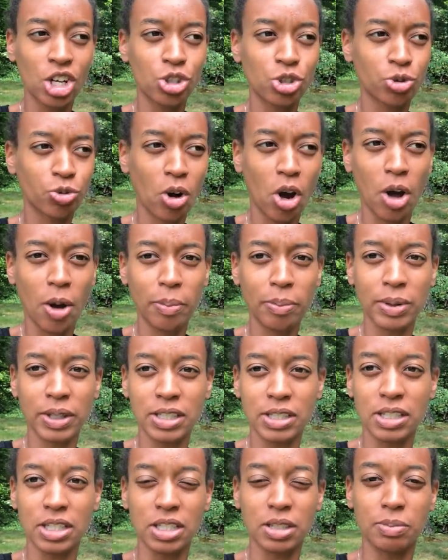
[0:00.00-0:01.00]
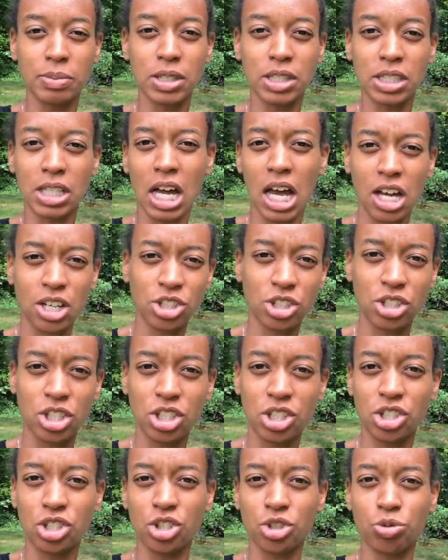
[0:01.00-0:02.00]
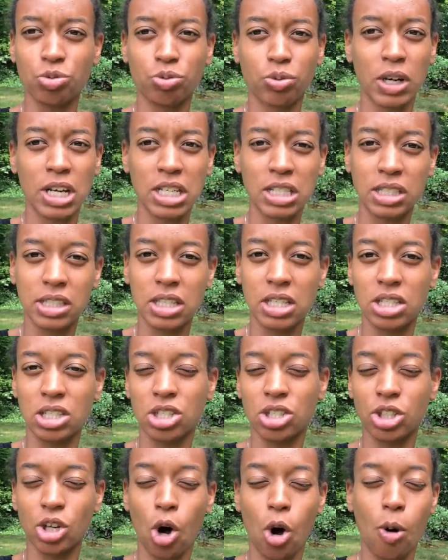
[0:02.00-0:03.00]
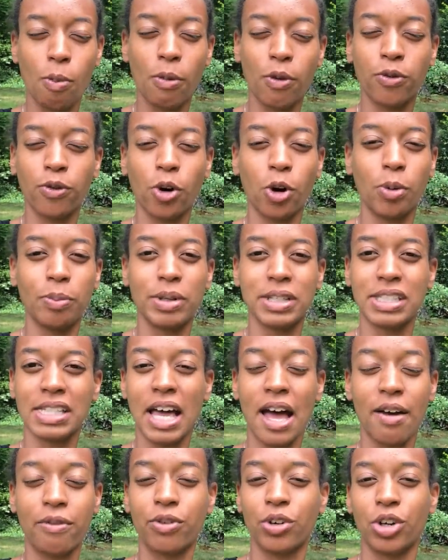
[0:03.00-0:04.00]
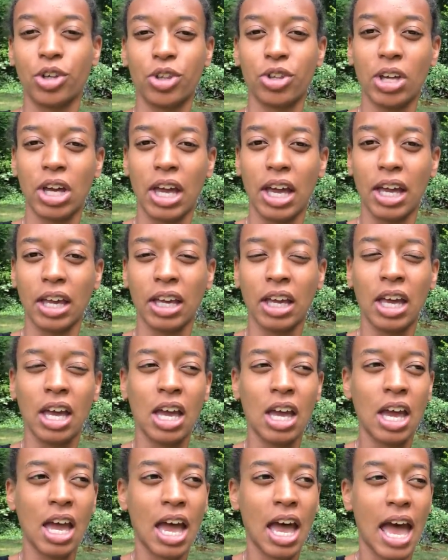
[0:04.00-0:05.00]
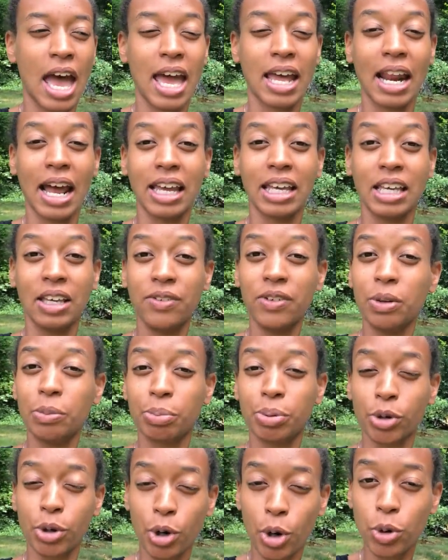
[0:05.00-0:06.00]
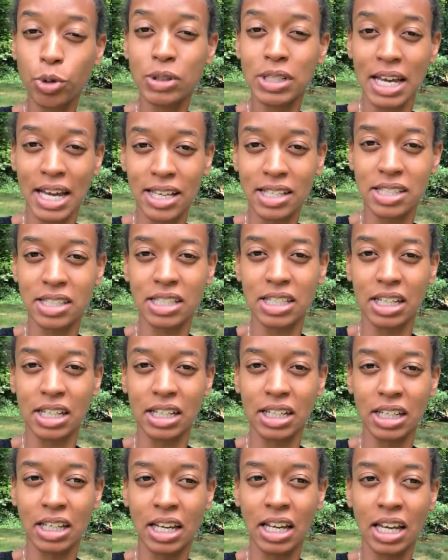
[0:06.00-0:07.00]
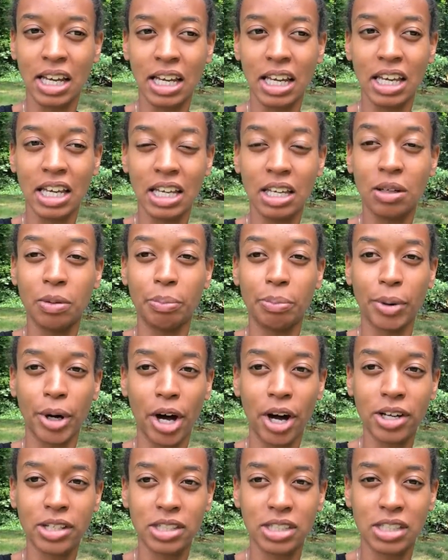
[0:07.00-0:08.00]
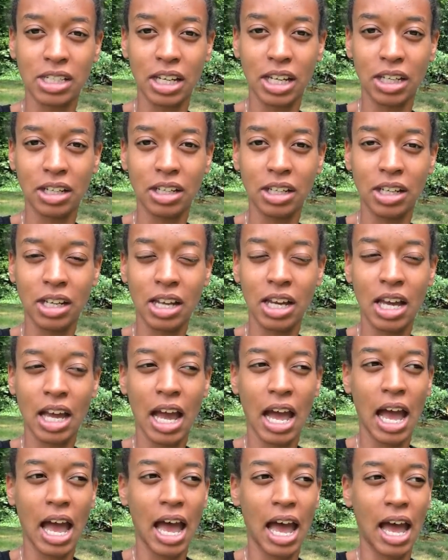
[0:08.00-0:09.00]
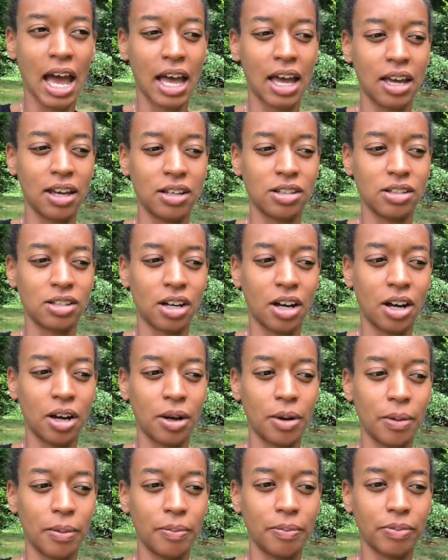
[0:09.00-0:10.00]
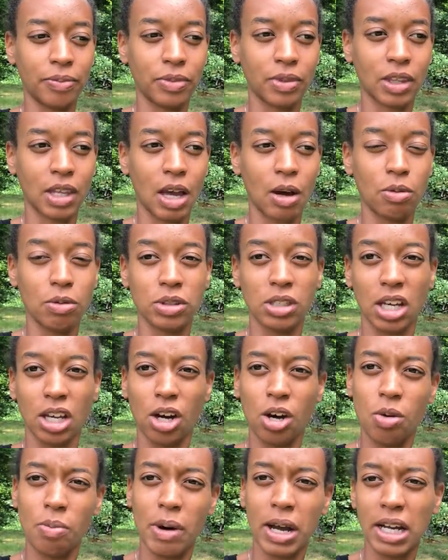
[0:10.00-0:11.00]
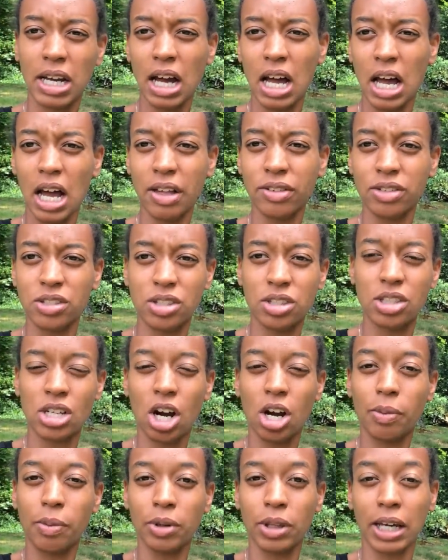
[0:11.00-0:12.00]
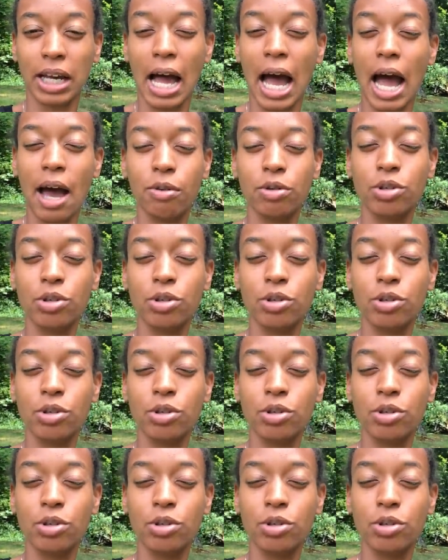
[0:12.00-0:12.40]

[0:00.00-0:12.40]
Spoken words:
Trump, he's this misogynist, this racist, this homophobe, this everything. And I even protested in Boston, and was like, oh my God, this is terrible. Like,